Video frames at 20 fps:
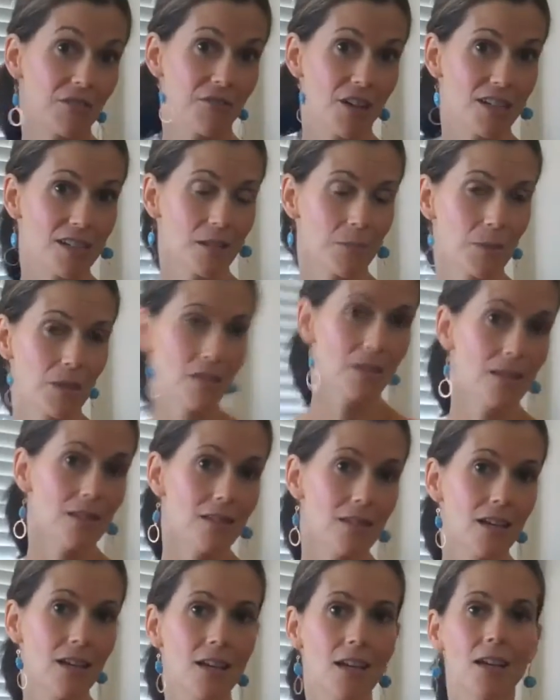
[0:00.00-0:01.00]

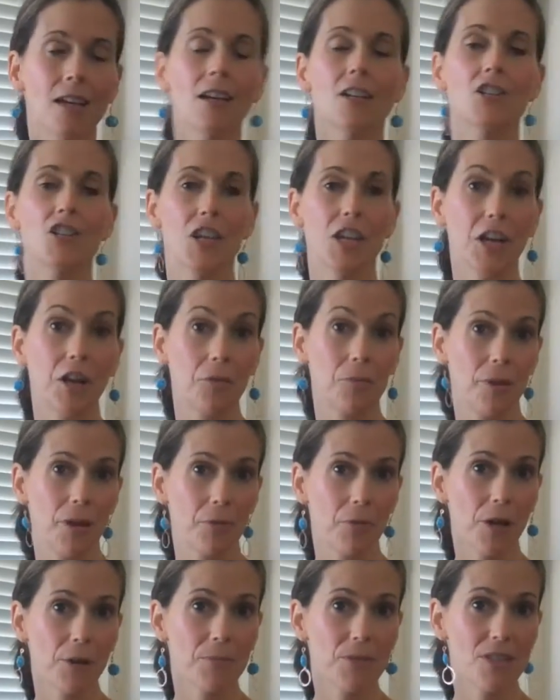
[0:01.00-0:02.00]
recipes, check out my
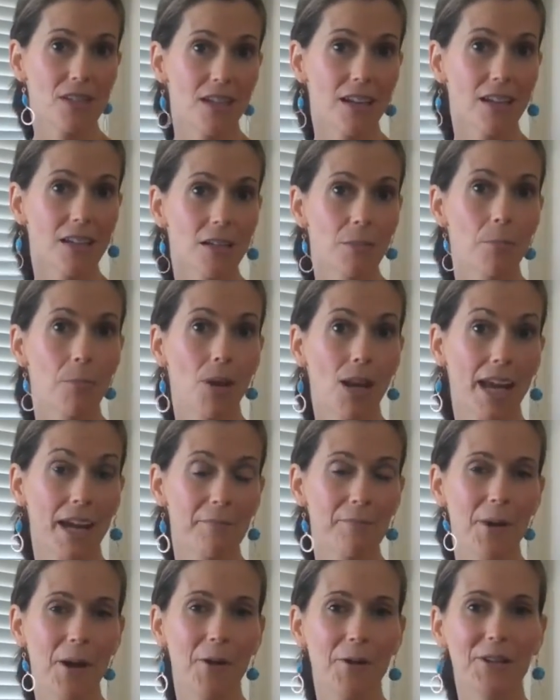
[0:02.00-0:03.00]
website,
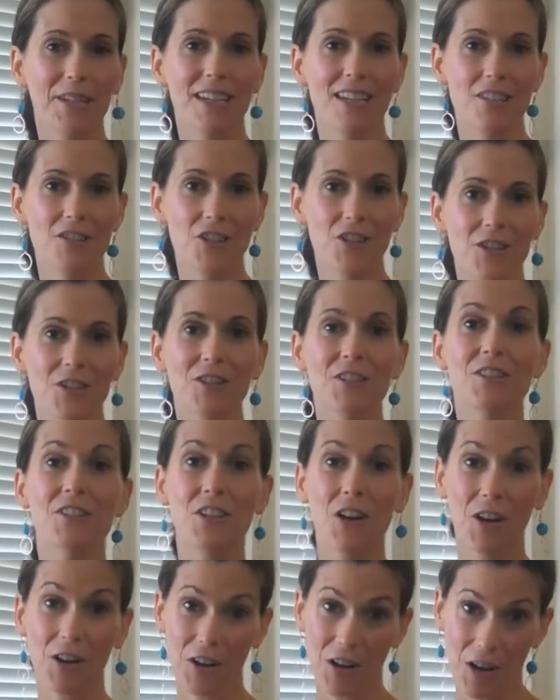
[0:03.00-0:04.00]

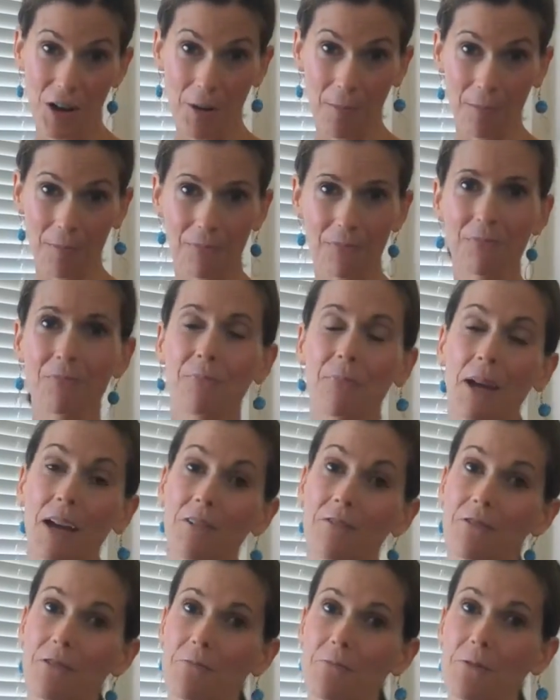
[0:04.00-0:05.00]
plantpoweredkitchen.com.
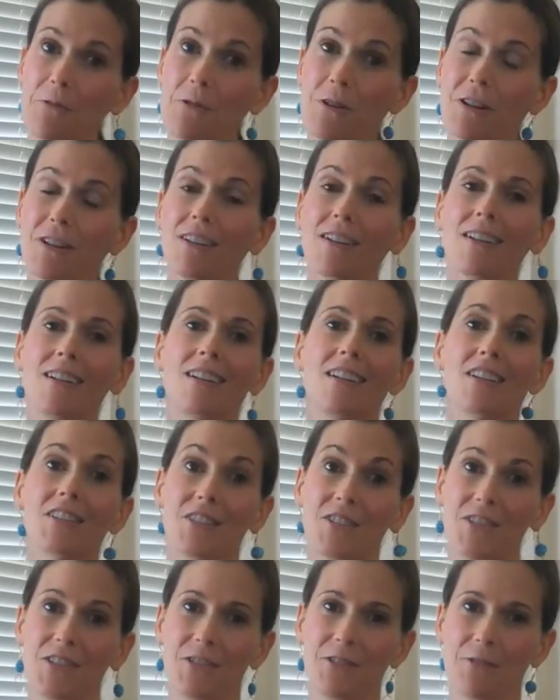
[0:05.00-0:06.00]
Back for more
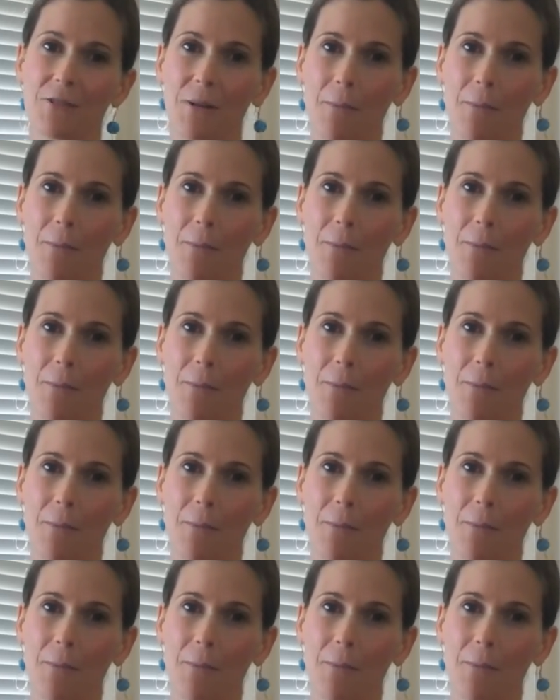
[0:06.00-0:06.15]
soon.